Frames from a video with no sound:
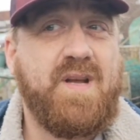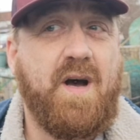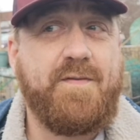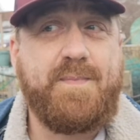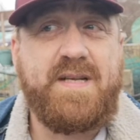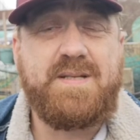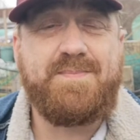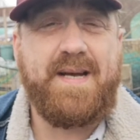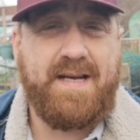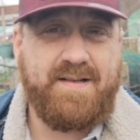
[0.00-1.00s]
I've been
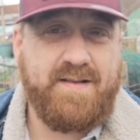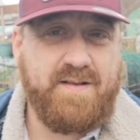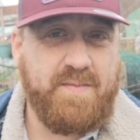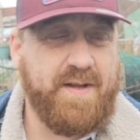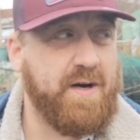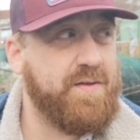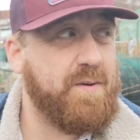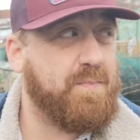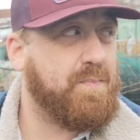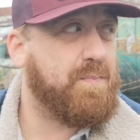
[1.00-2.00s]
speaking to some of the
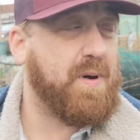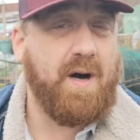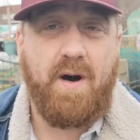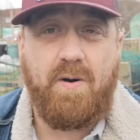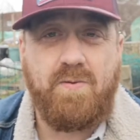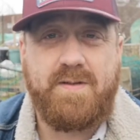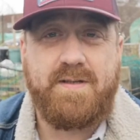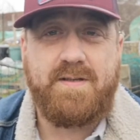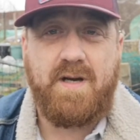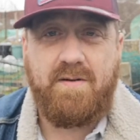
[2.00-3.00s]
other plot
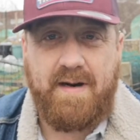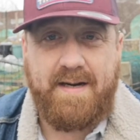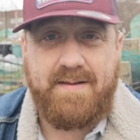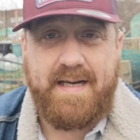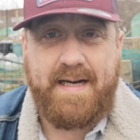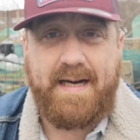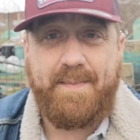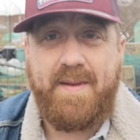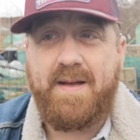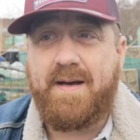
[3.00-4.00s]
holders around here,
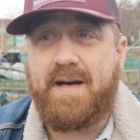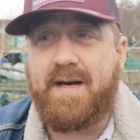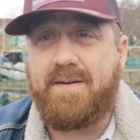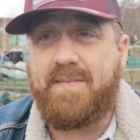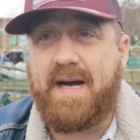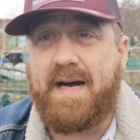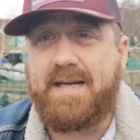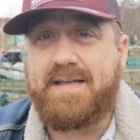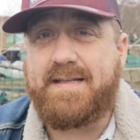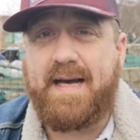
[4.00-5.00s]

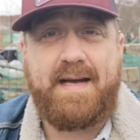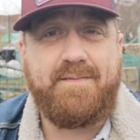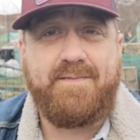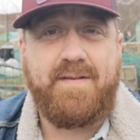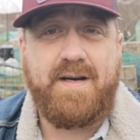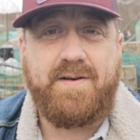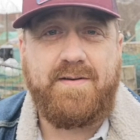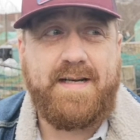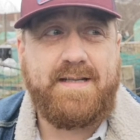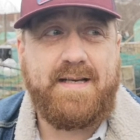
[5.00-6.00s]
and they've
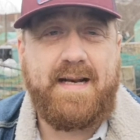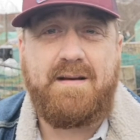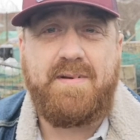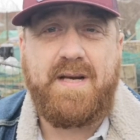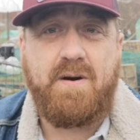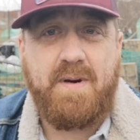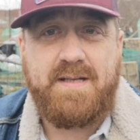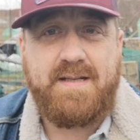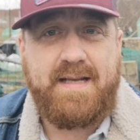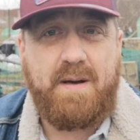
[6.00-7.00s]
agreed to let me come
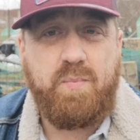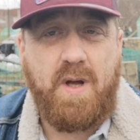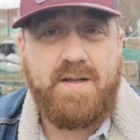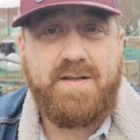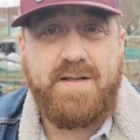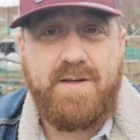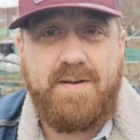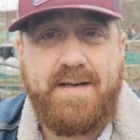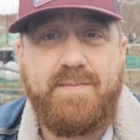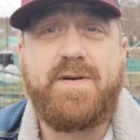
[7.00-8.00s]
onto their plots and do
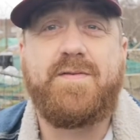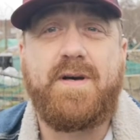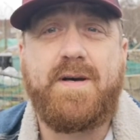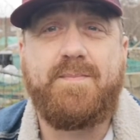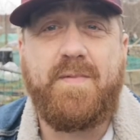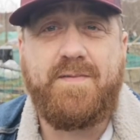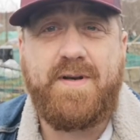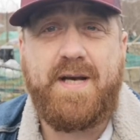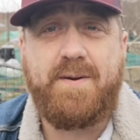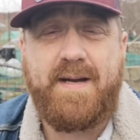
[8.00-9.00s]
a little bit of a
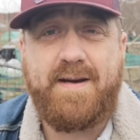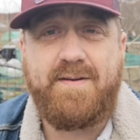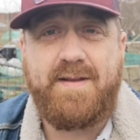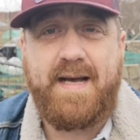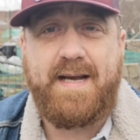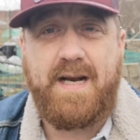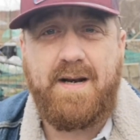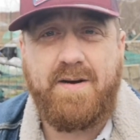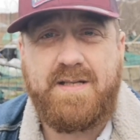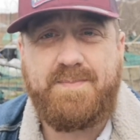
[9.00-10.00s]
video here and there, you know,
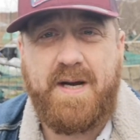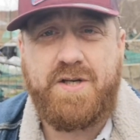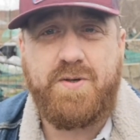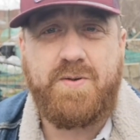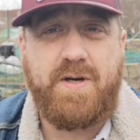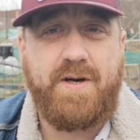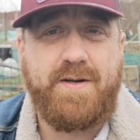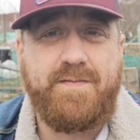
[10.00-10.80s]
like special kind